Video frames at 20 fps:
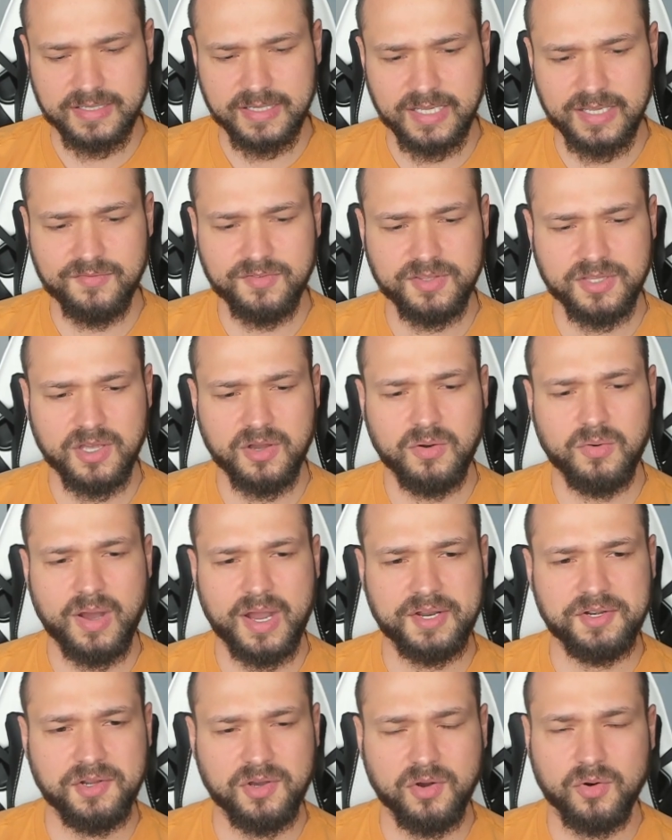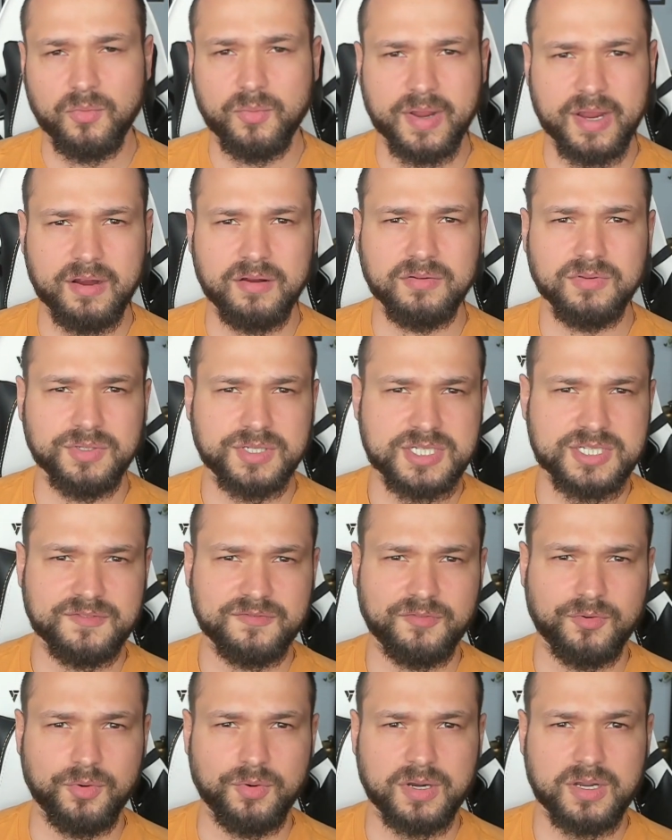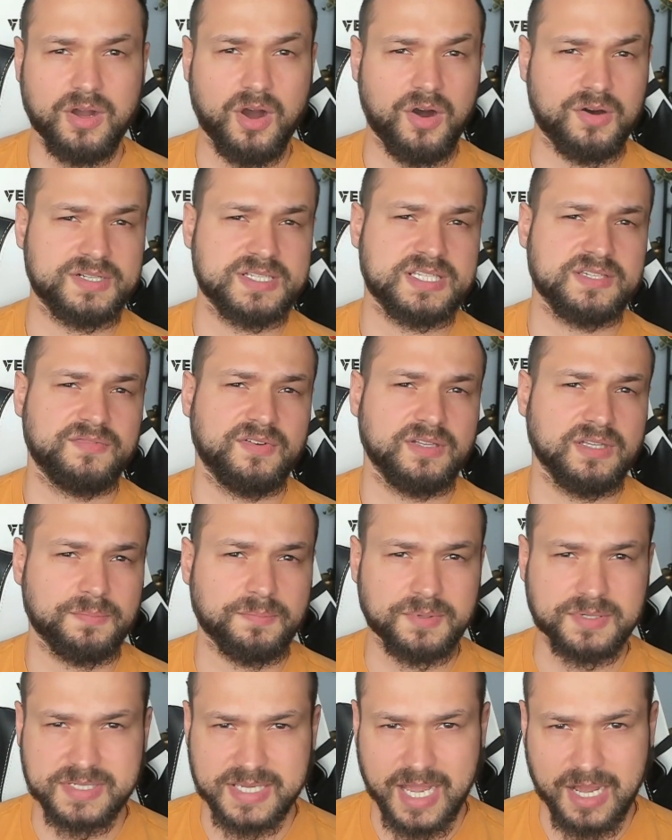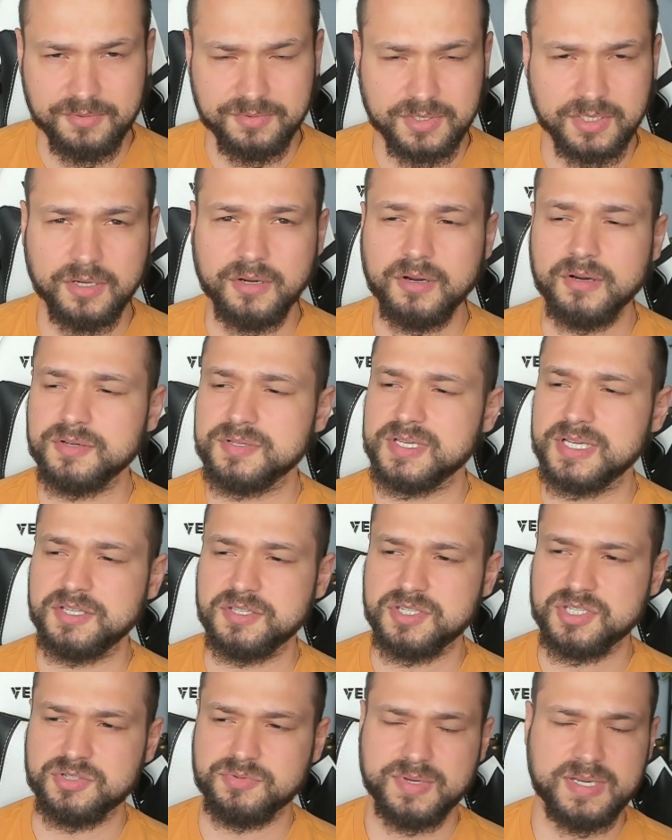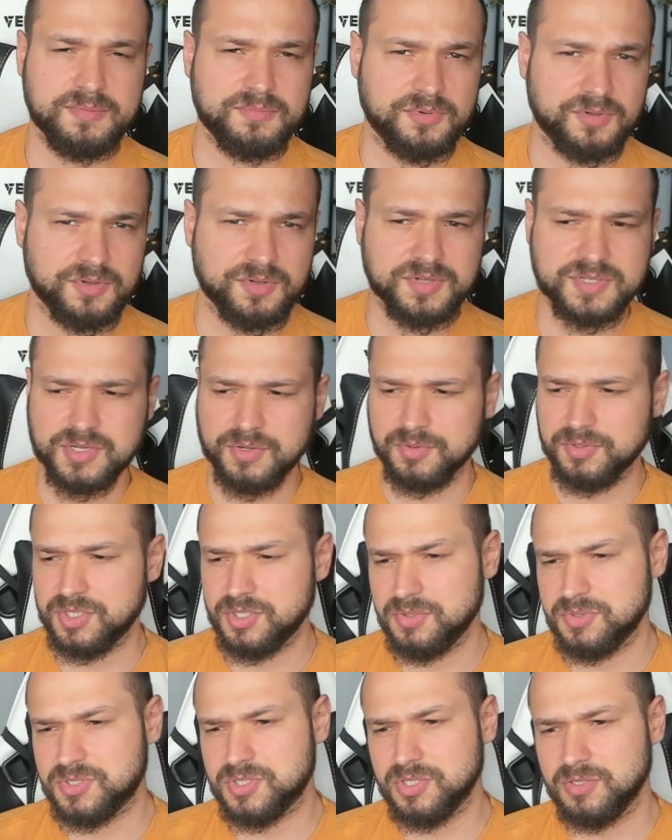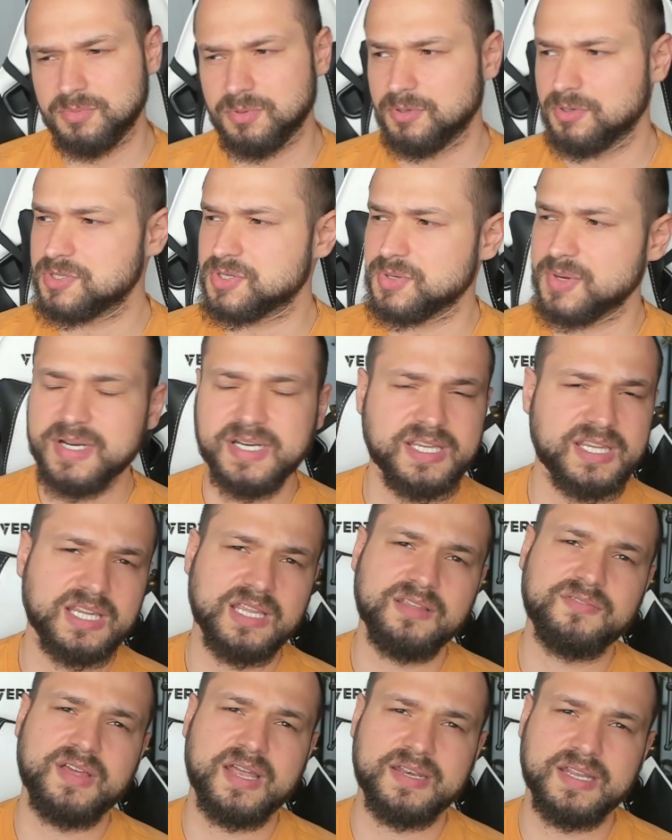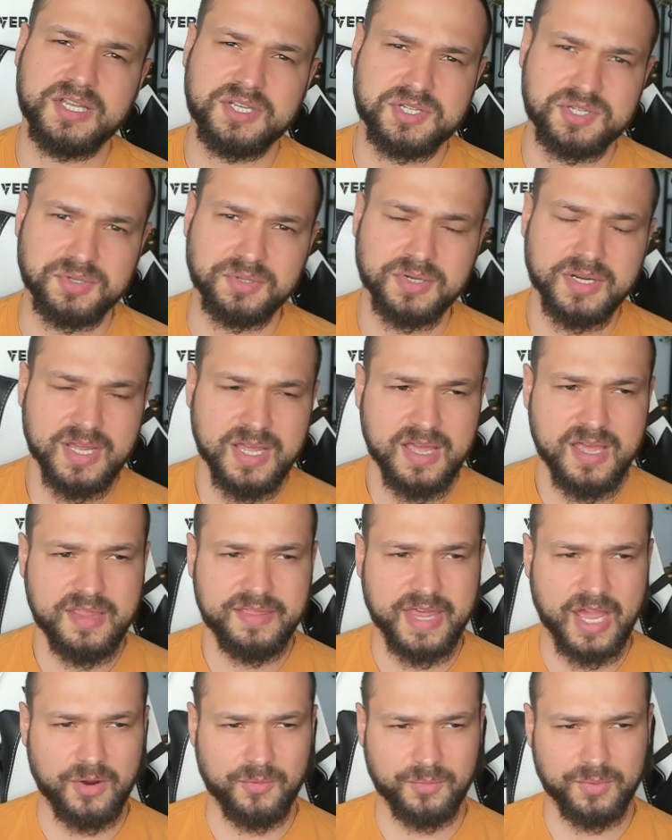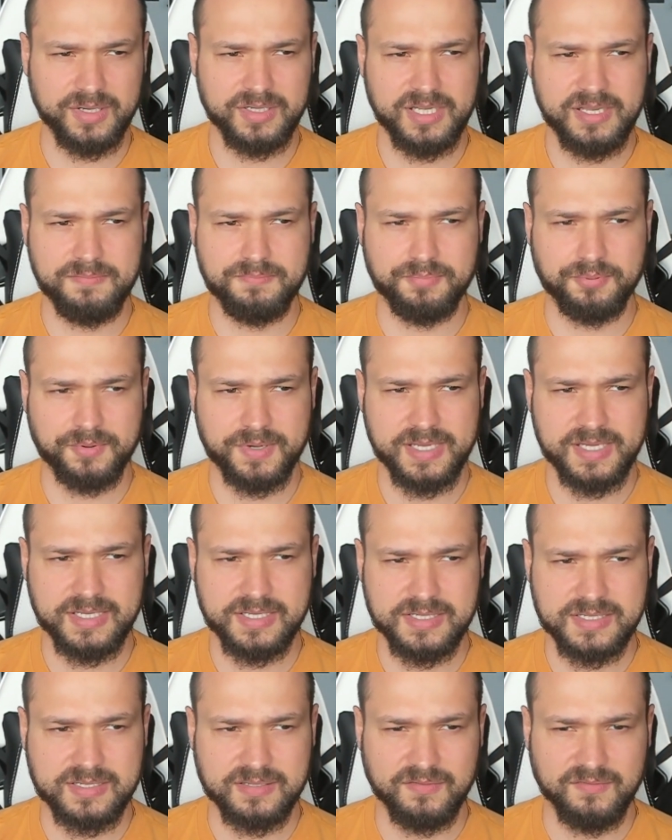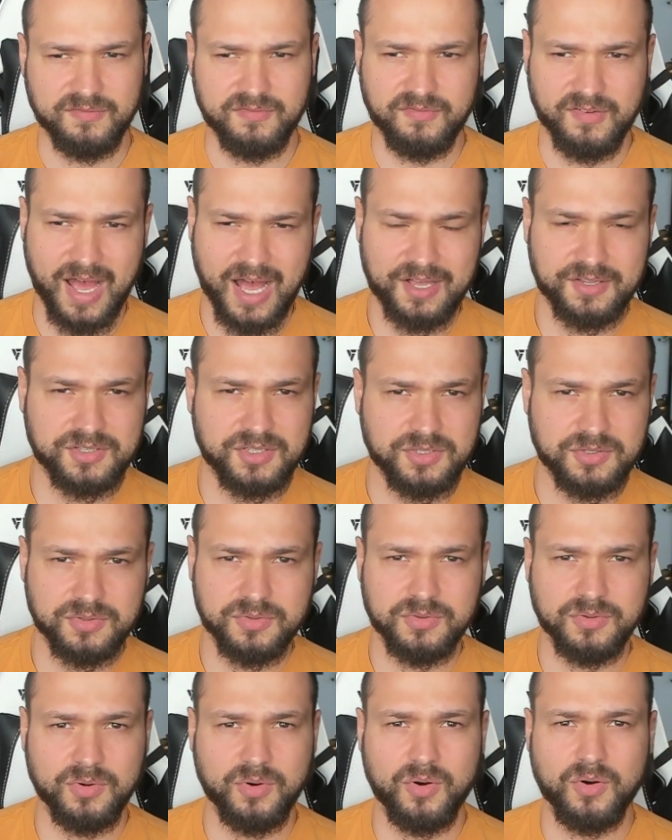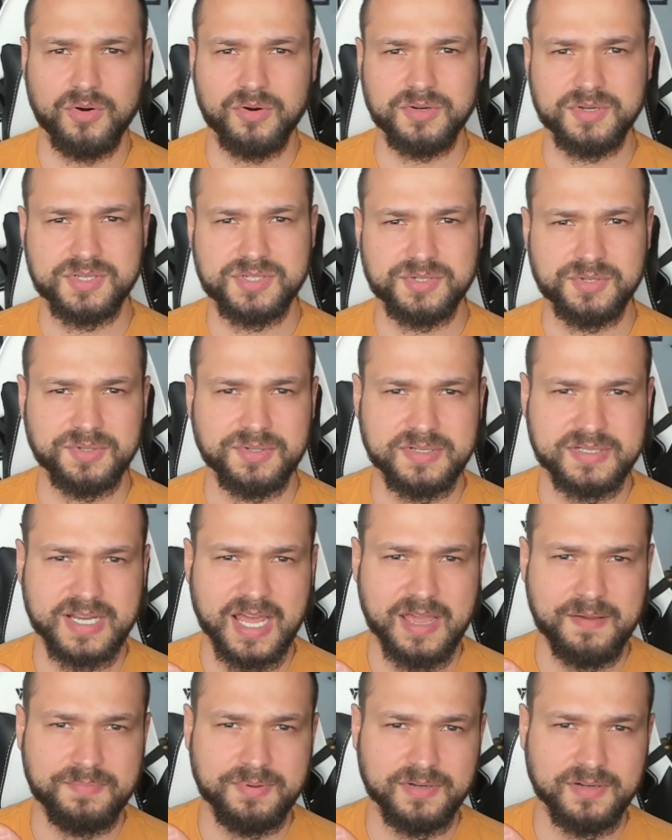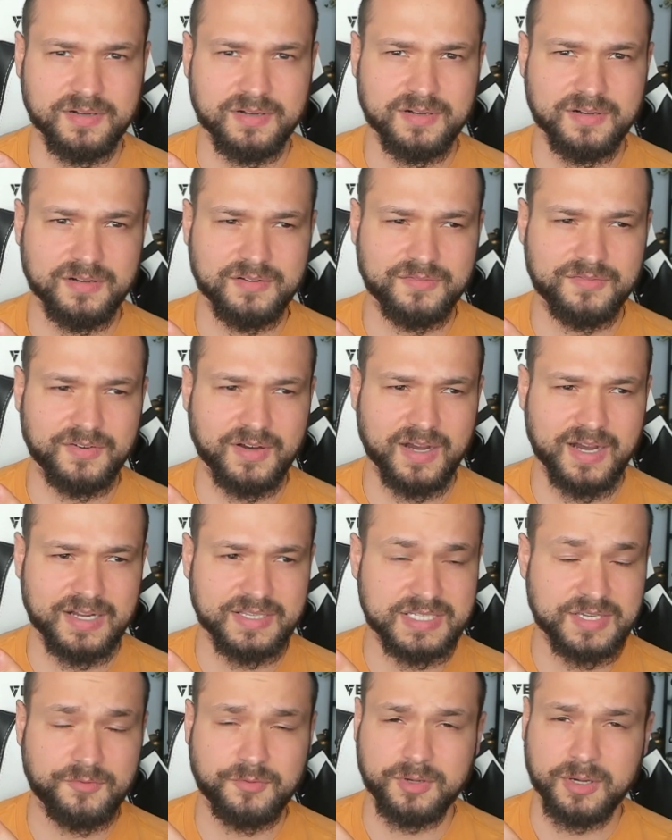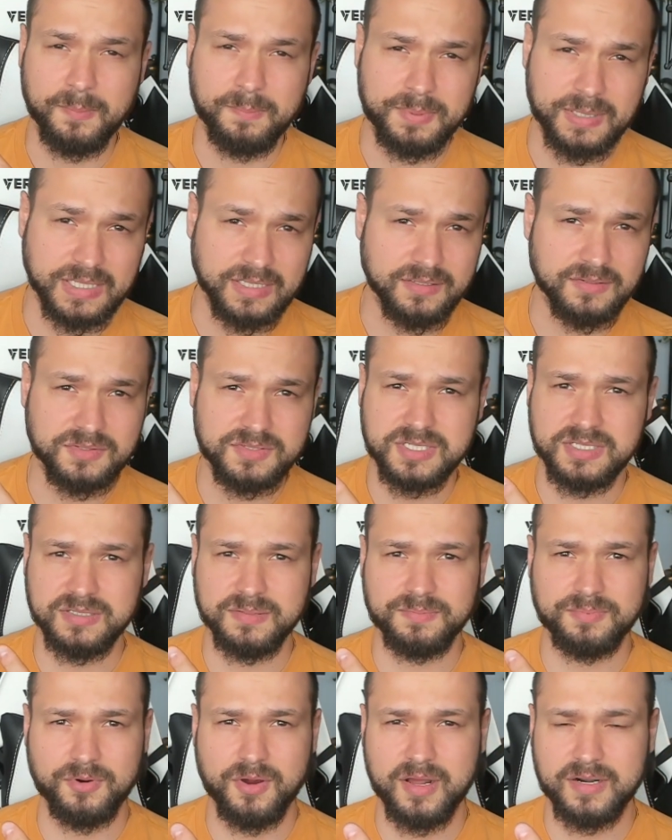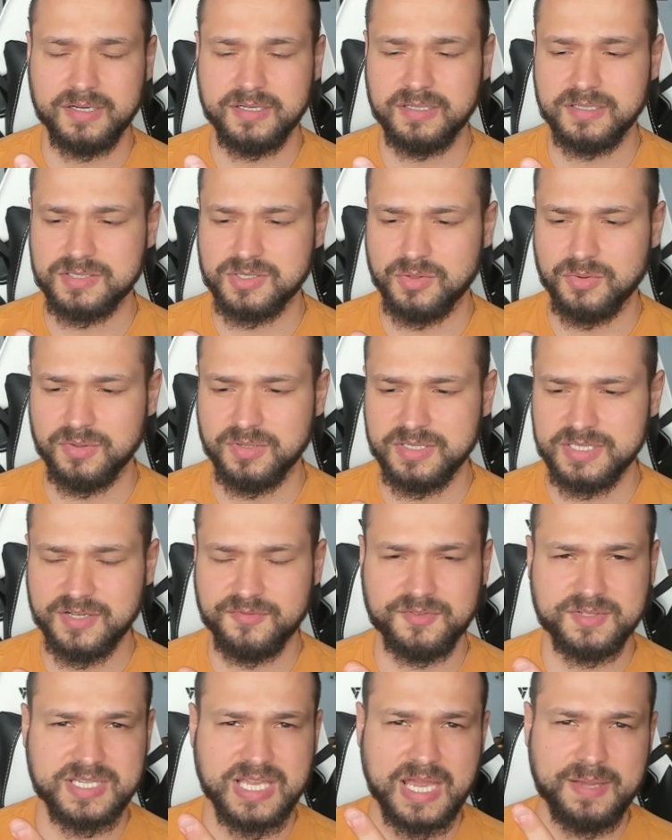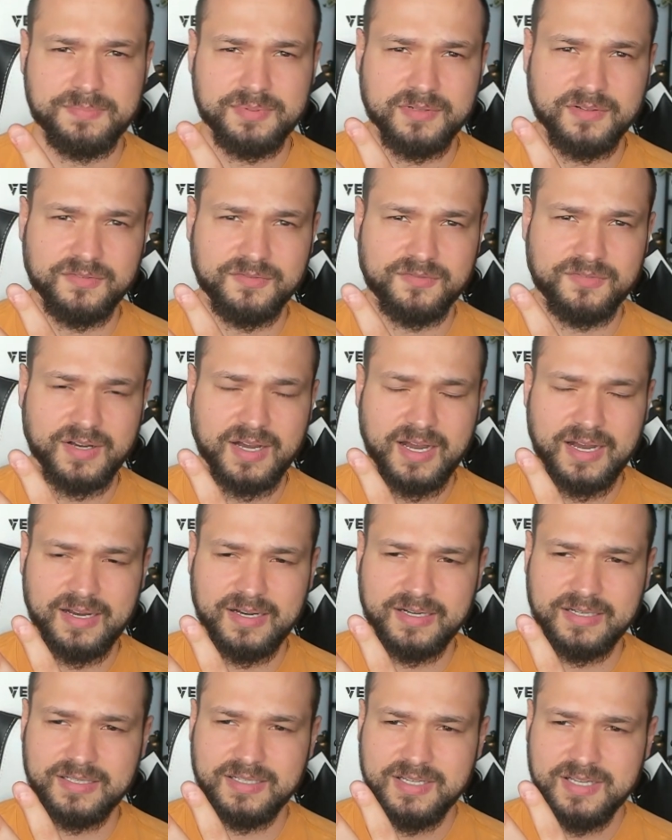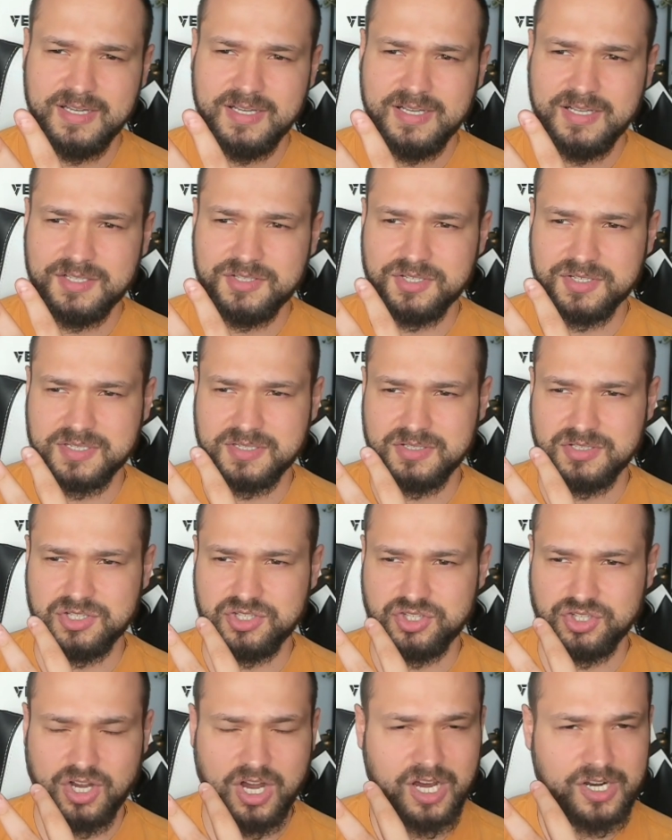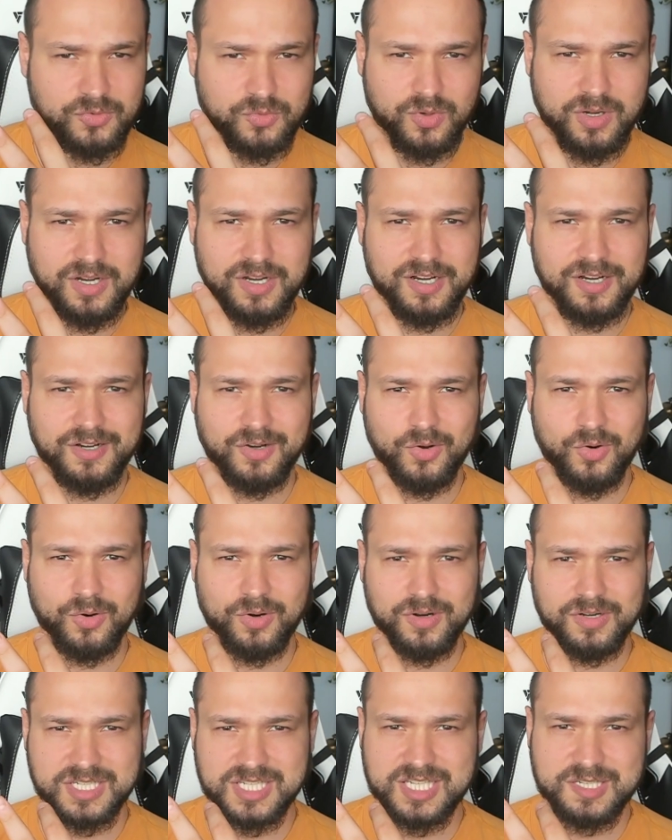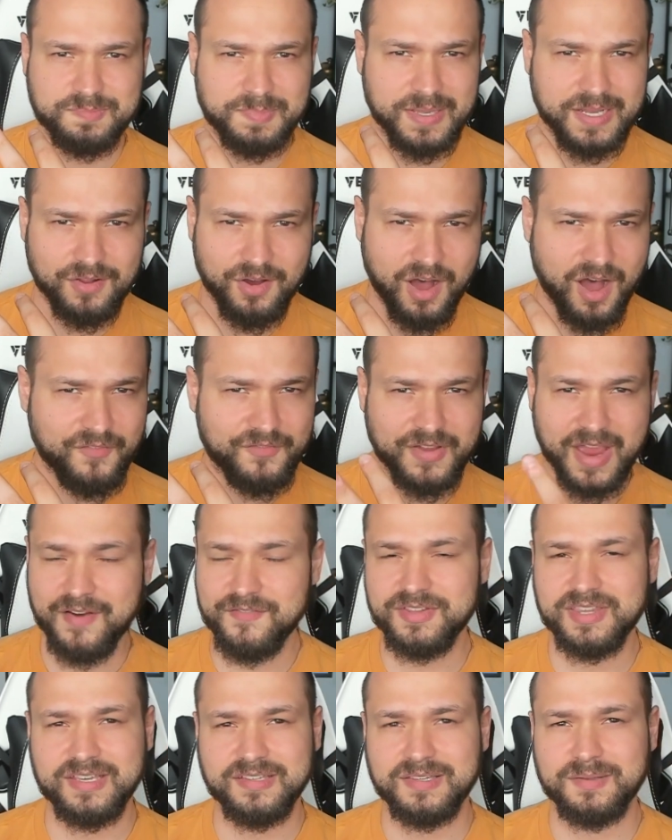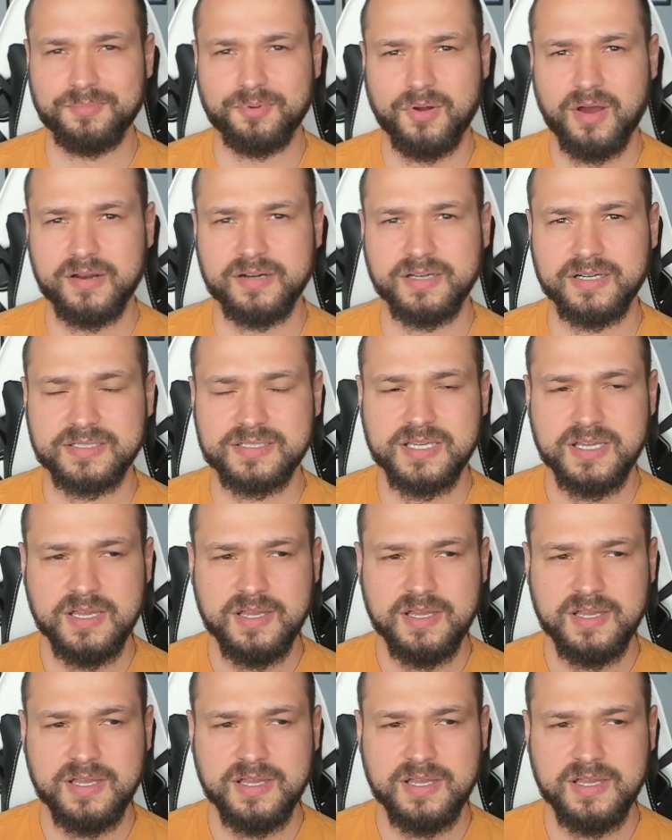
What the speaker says: even though I know Rare looks for content developers out there and streamers or YouTubers or anything of that nature that really brings value or a certain type of different appeal to the product or a different type of just genre or a spin-off, everything of the product,